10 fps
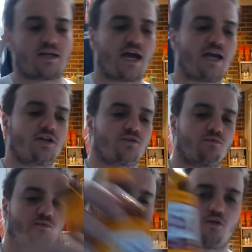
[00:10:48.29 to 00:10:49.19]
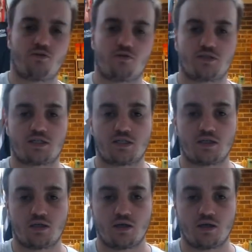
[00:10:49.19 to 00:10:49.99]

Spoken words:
Gage Road's